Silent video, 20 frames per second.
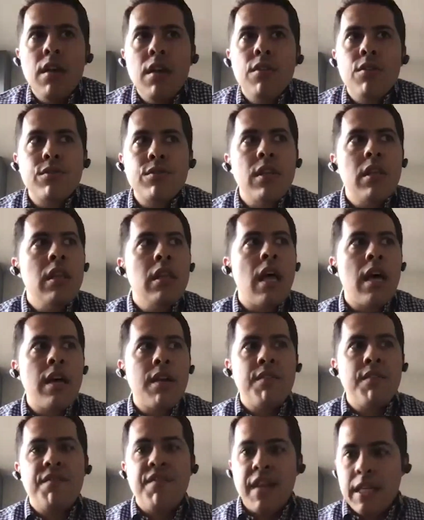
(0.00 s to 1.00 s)
There's a lot
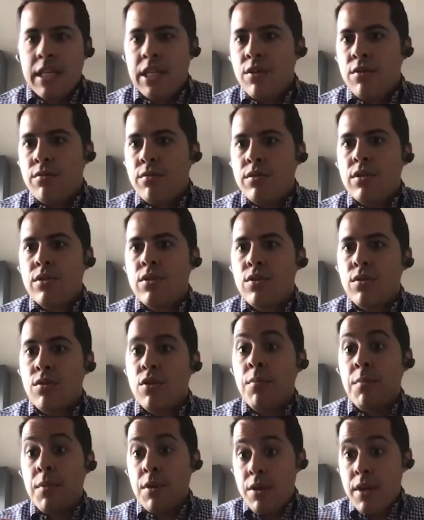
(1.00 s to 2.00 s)
of venues to
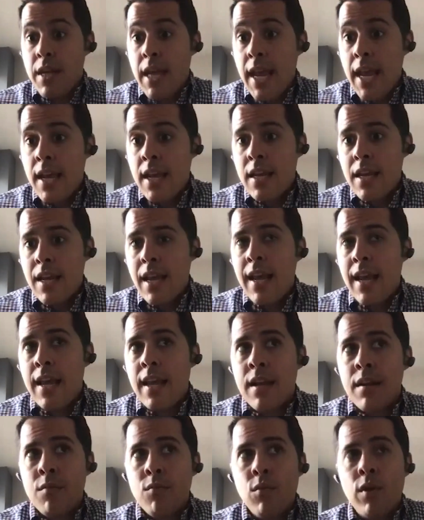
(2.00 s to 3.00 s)
communicate.
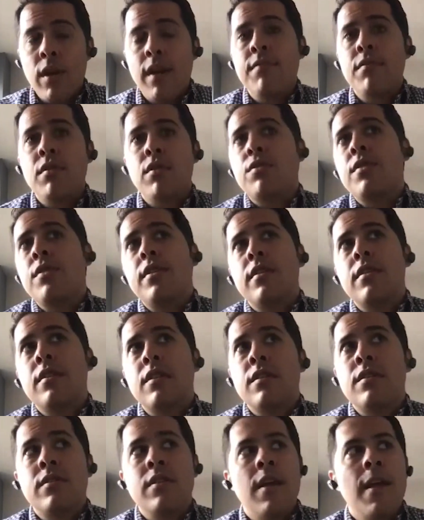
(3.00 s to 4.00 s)
And what I've learned
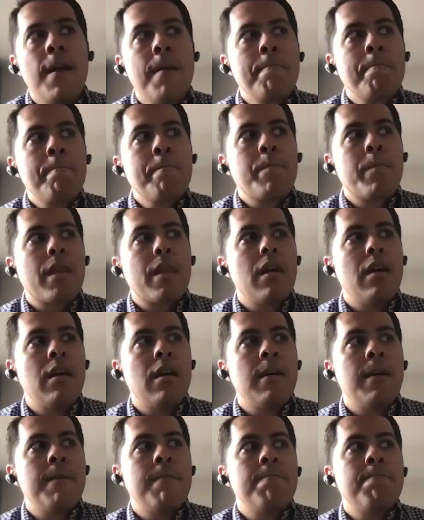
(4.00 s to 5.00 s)
is
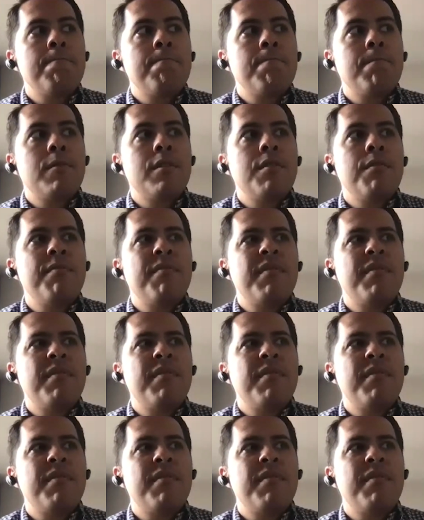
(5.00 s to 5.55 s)
to